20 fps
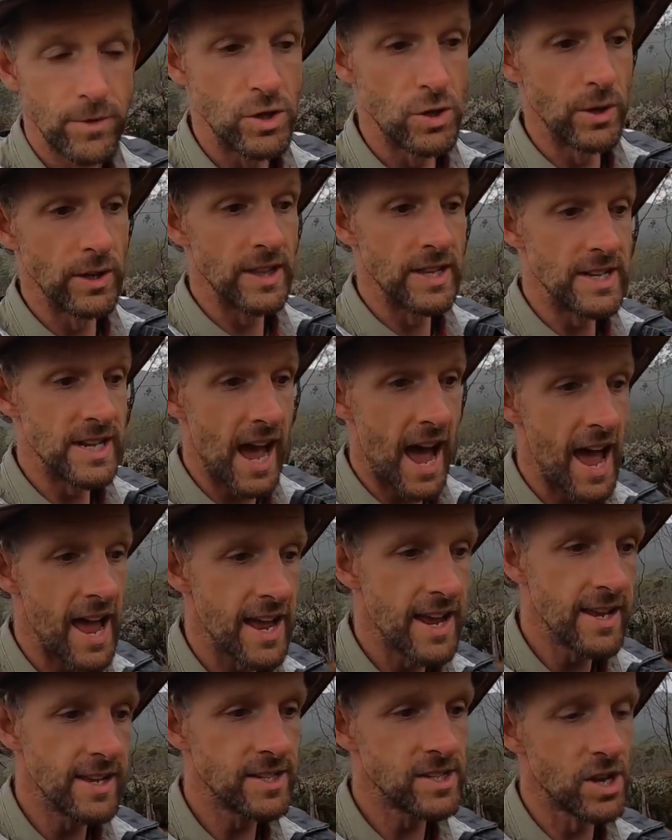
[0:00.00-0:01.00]
during the
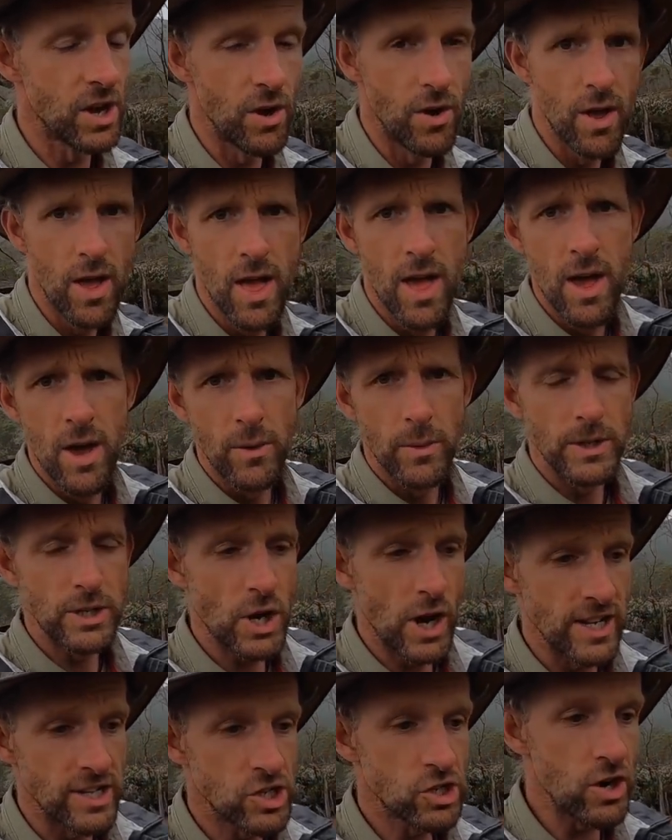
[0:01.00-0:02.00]
day. So we're
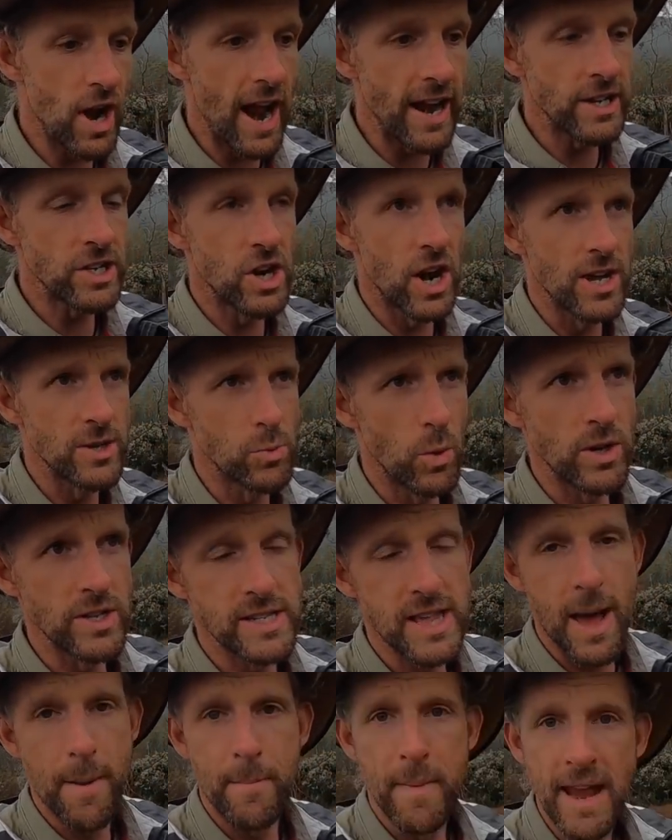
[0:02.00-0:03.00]
trying to strategize, what
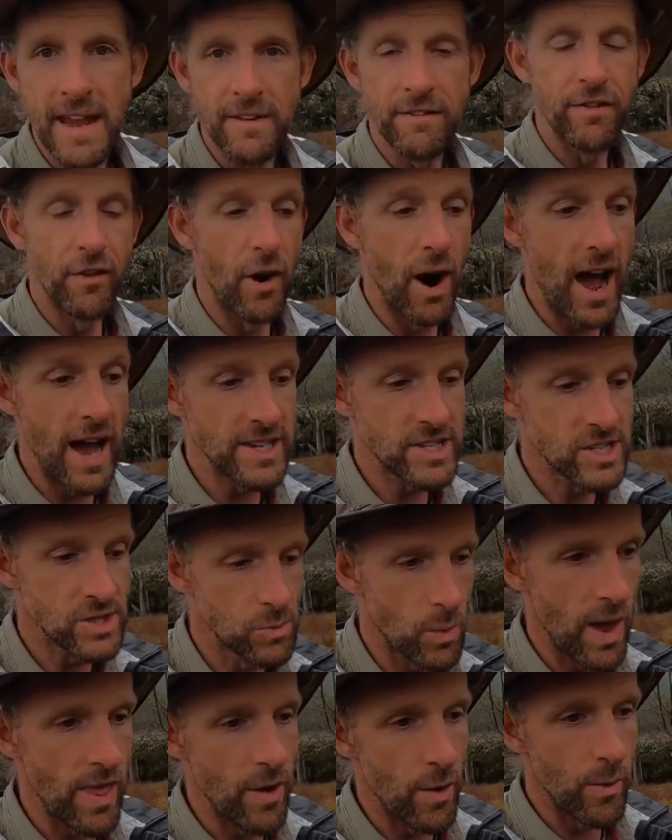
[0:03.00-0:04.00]
does that mean for us,
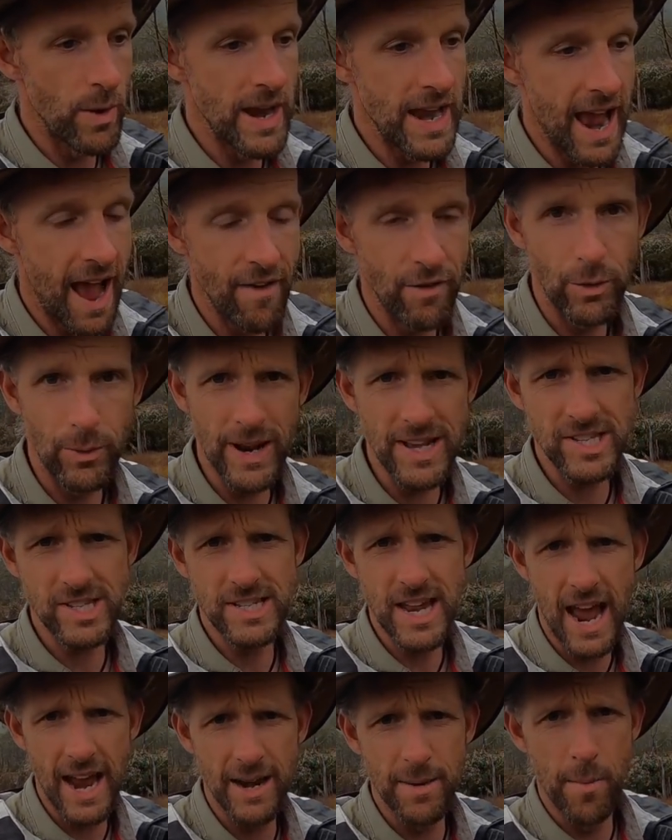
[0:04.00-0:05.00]
whether we have a
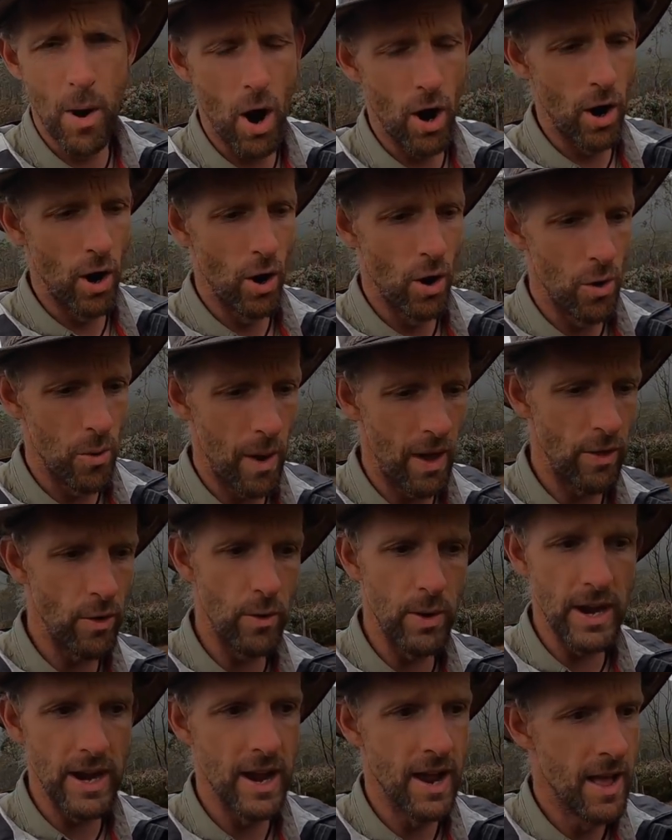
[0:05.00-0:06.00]
rest day tomorrow, whether
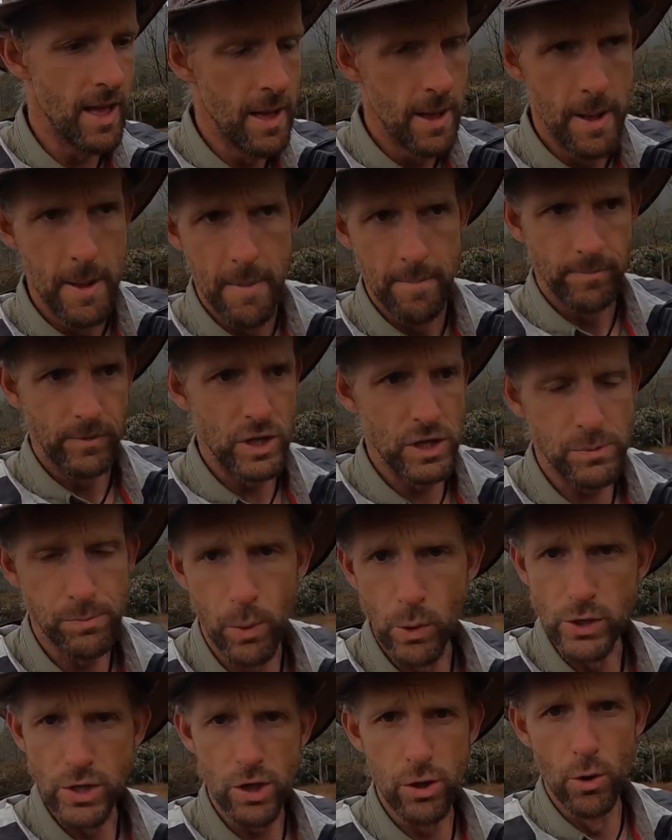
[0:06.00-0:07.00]
we just
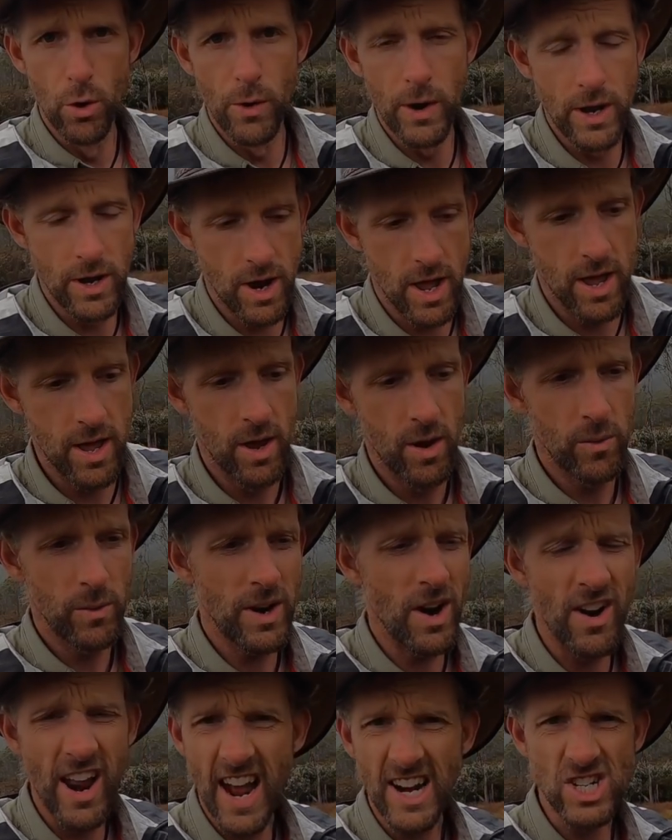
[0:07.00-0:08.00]
push through it.
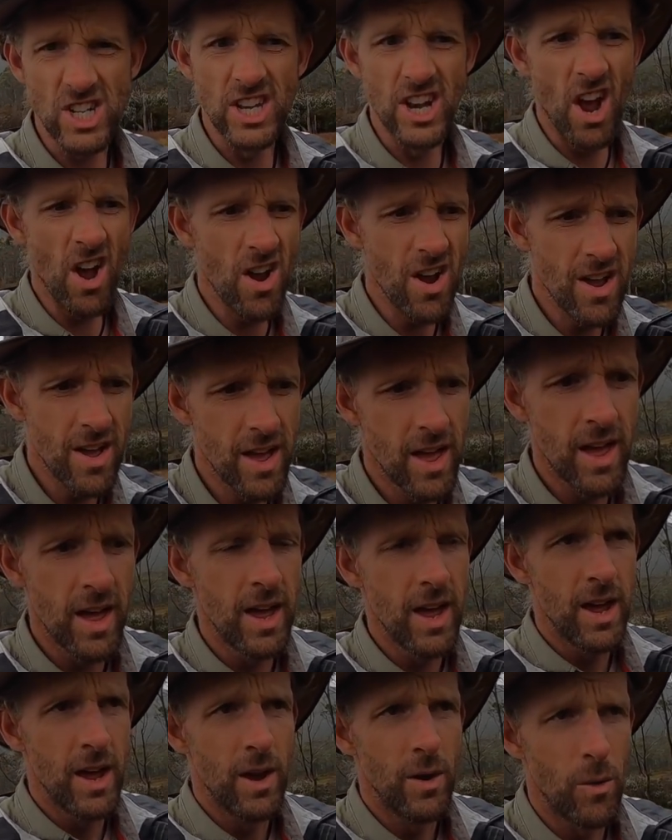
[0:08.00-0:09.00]
We don't actually know.
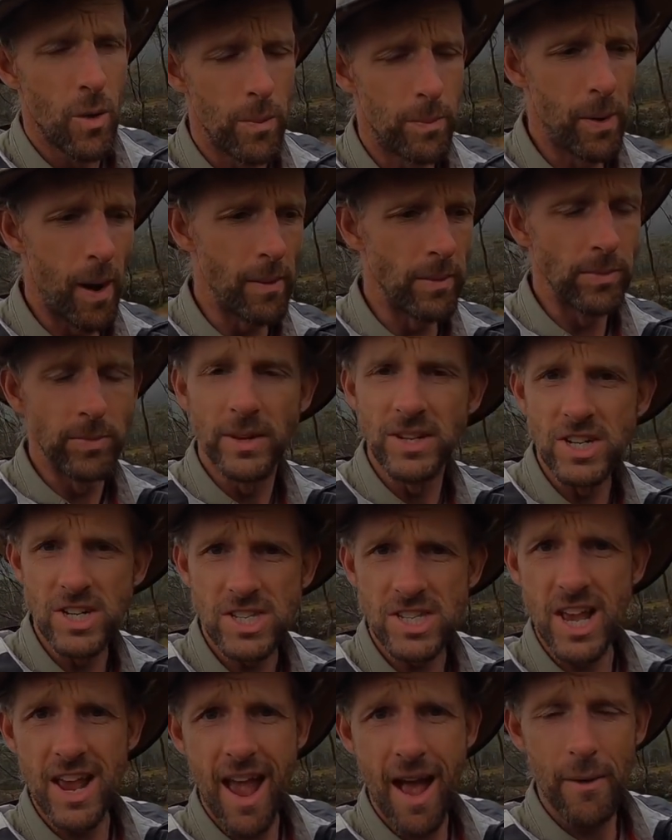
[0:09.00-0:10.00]
We'll probably
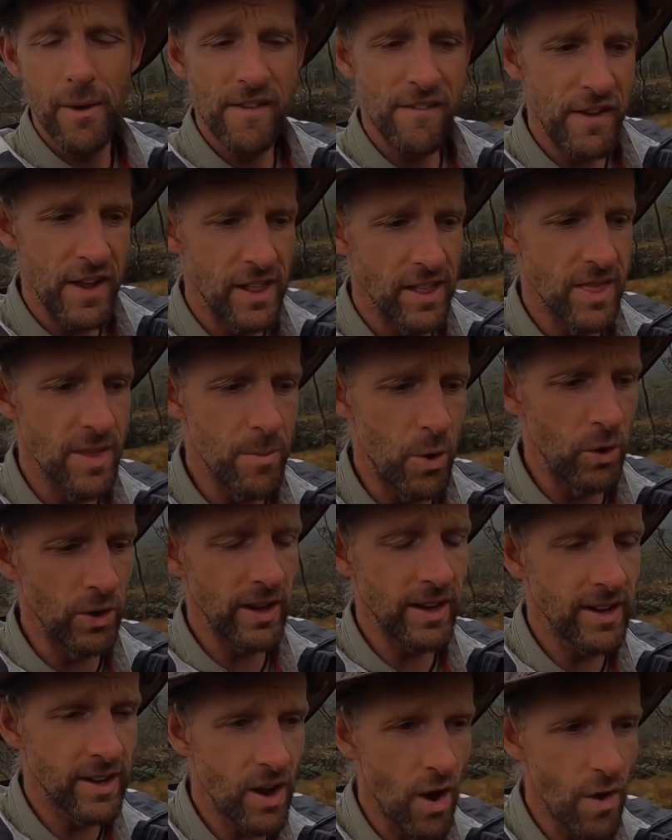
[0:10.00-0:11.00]
just see how we feel in the
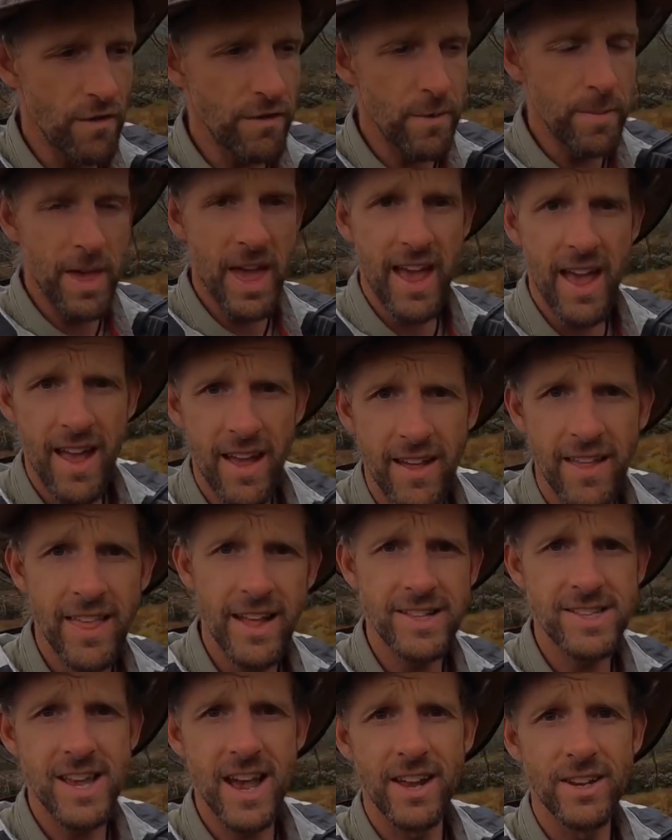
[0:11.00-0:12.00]
morning and go from there.
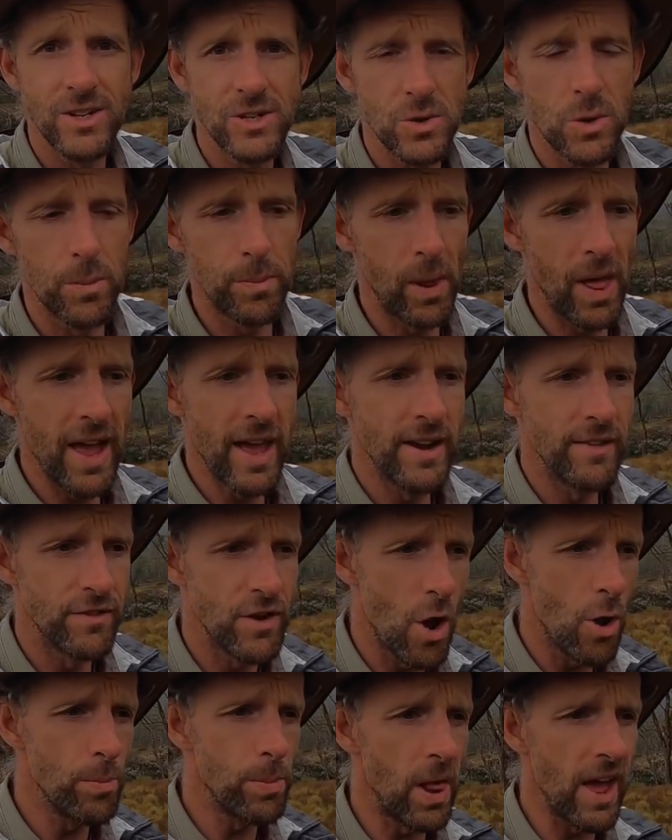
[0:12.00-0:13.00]
That's our usual plan of
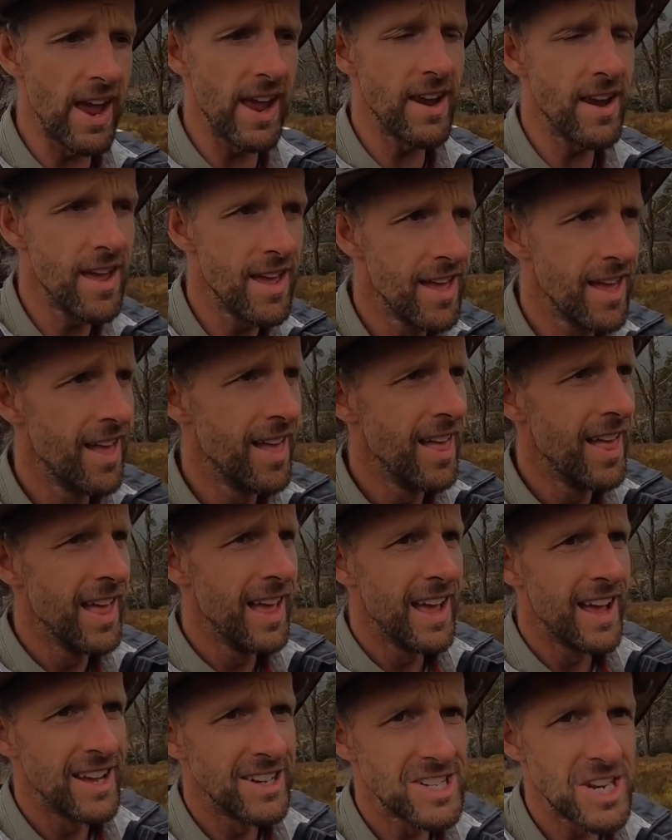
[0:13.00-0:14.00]
no plan.
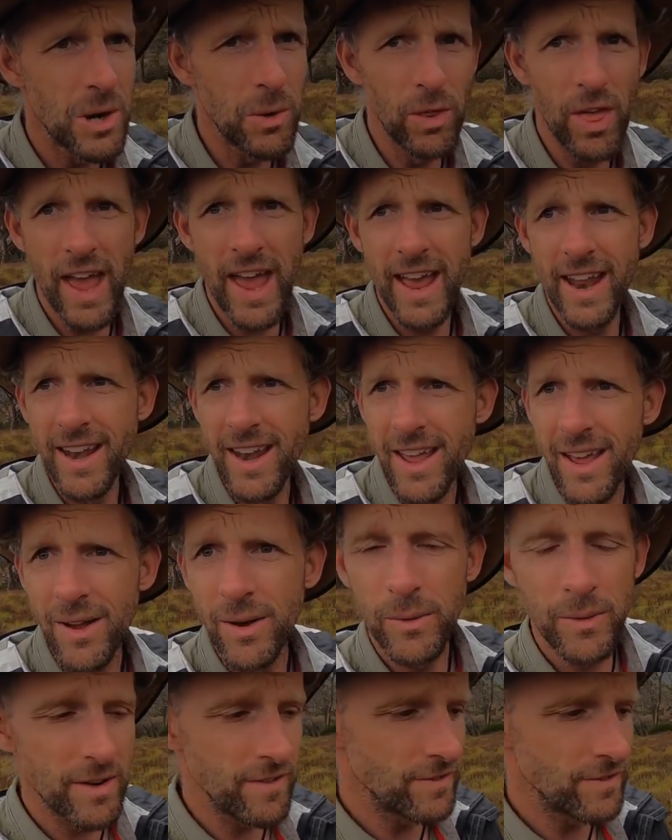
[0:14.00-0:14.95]
Until then,